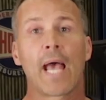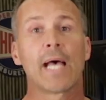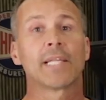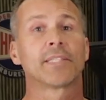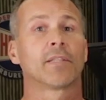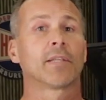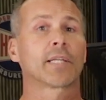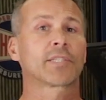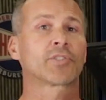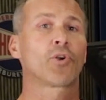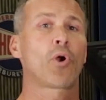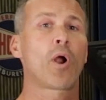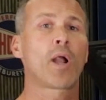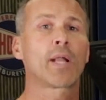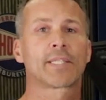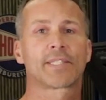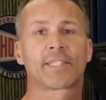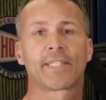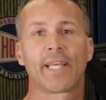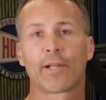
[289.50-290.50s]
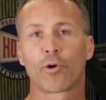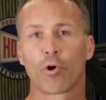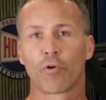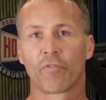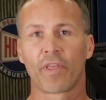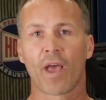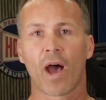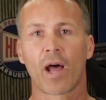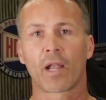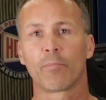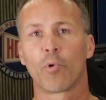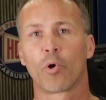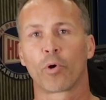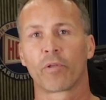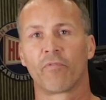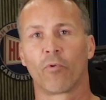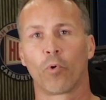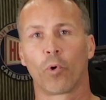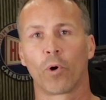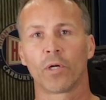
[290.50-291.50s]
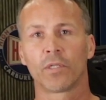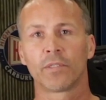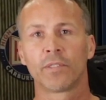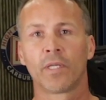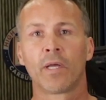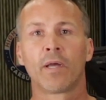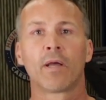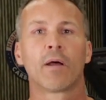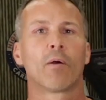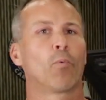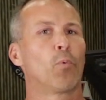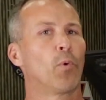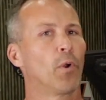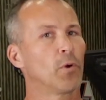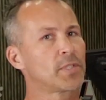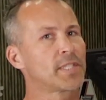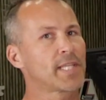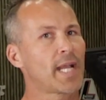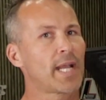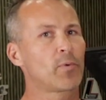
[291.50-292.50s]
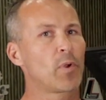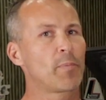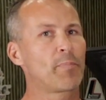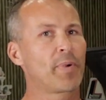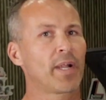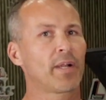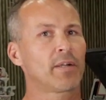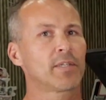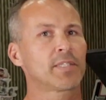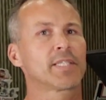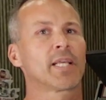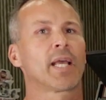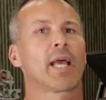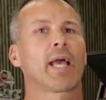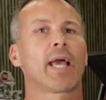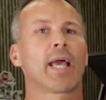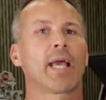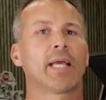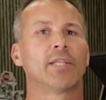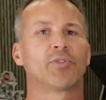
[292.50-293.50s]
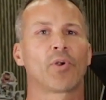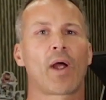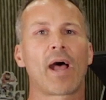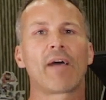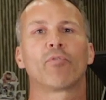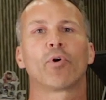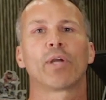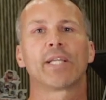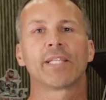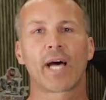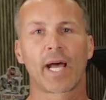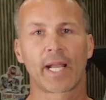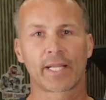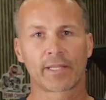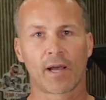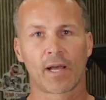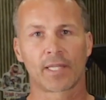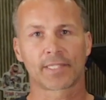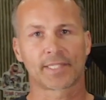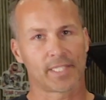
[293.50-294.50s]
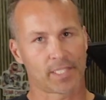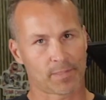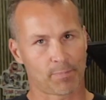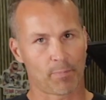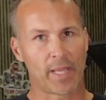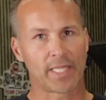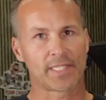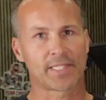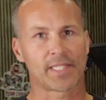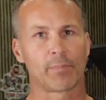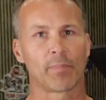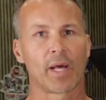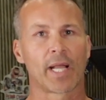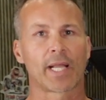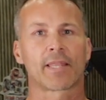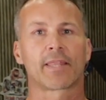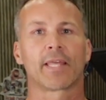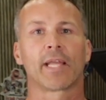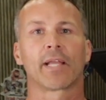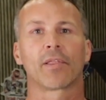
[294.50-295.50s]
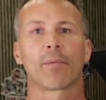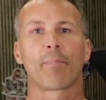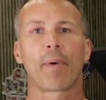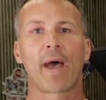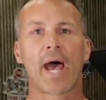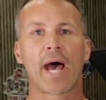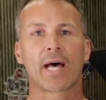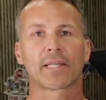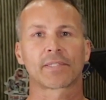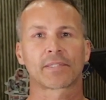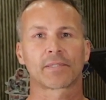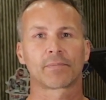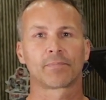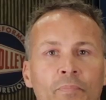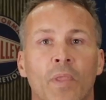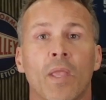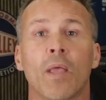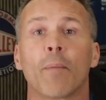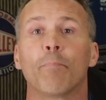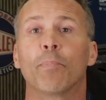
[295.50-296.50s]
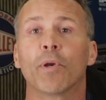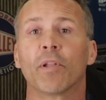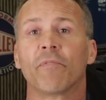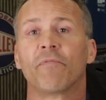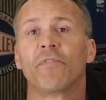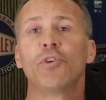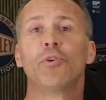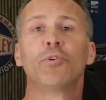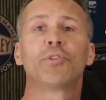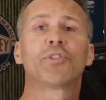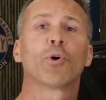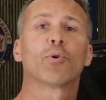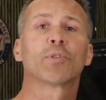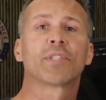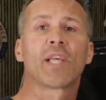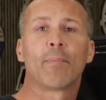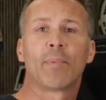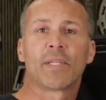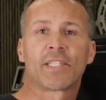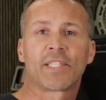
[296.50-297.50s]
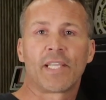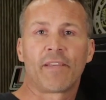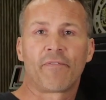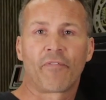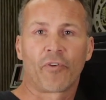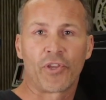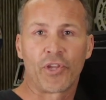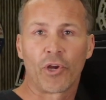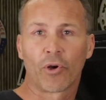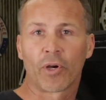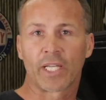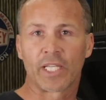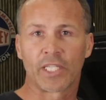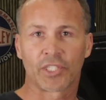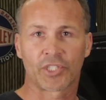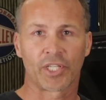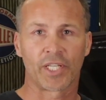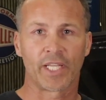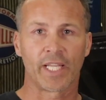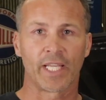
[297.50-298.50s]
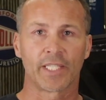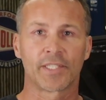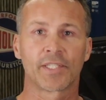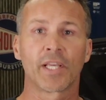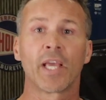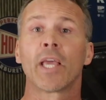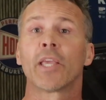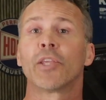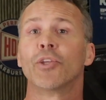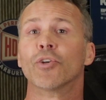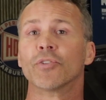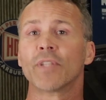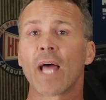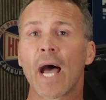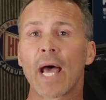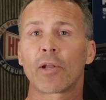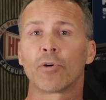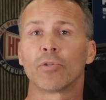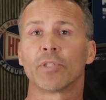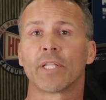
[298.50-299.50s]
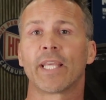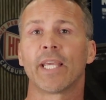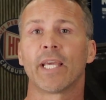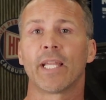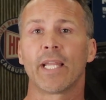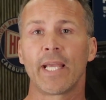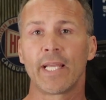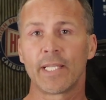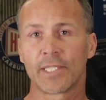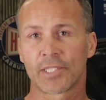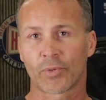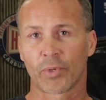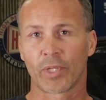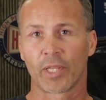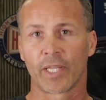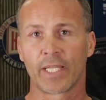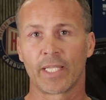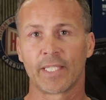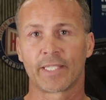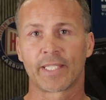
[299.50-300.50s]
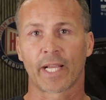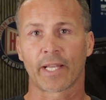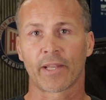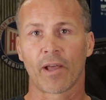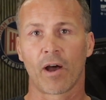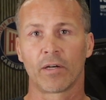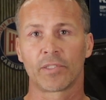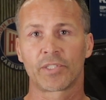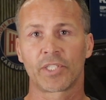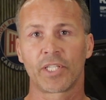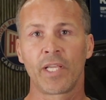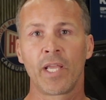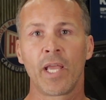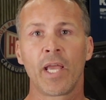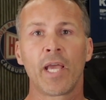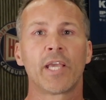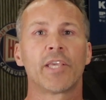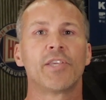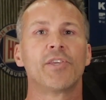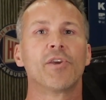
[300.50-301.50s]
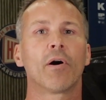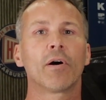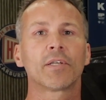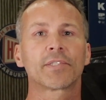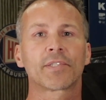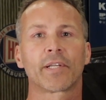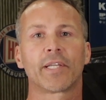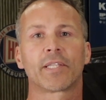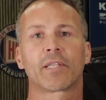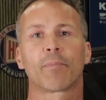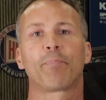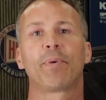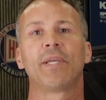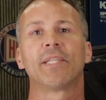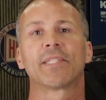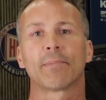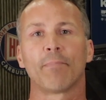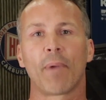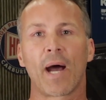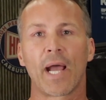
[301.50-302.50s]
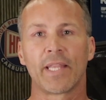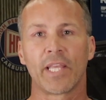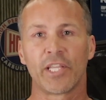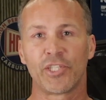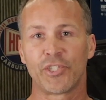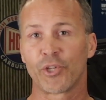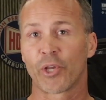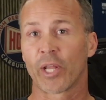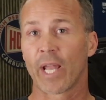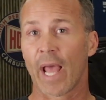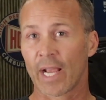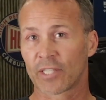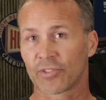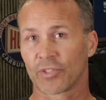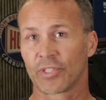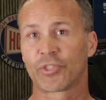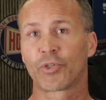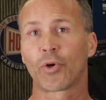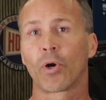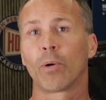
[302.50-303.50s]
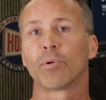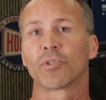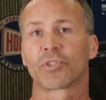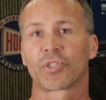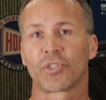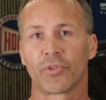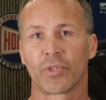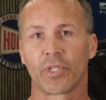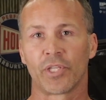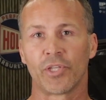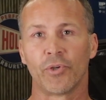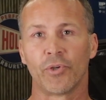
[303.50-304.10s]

As electronics take over the automotive world, roadside repairs and driveway diagnostics may seem like a thing of the past. But if you chose MSD for your ignition needs, you'll not only get industry-leading technology, you also get the peace of mind that you can actually troubleshoot the